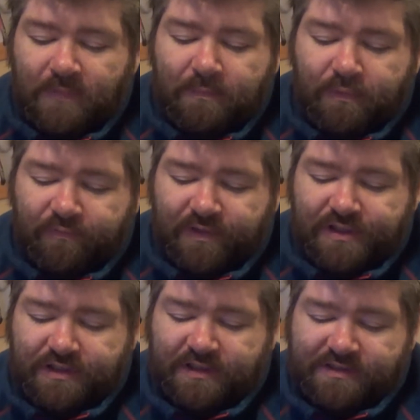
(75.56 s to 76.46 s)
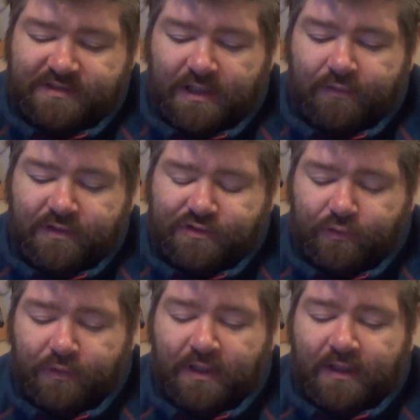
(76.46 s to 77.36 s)
proficient in sound and
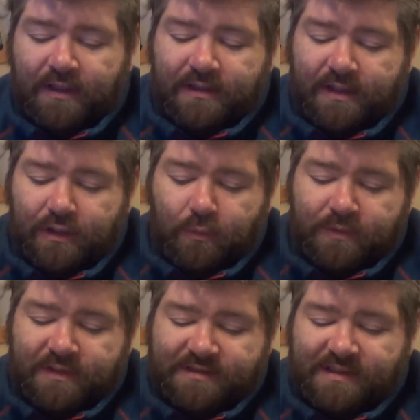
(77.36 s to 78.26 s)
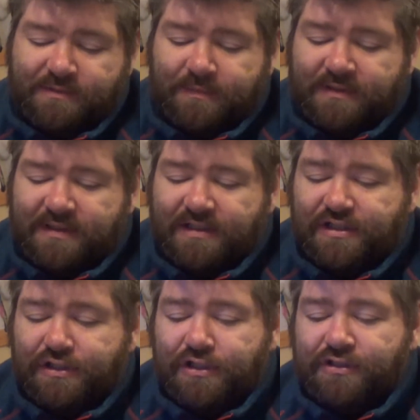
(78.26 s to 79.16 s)
so on, they know what this is, but it's
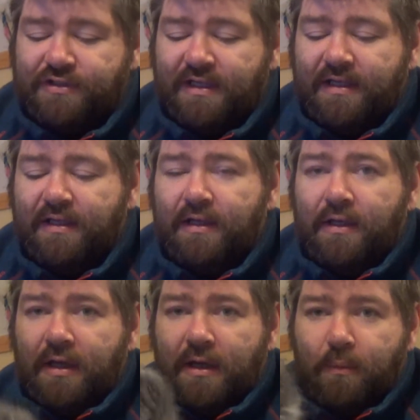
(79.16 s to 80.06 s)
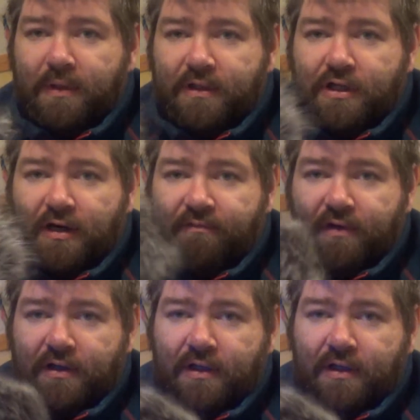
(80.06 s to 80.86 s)
actually just a wind cover.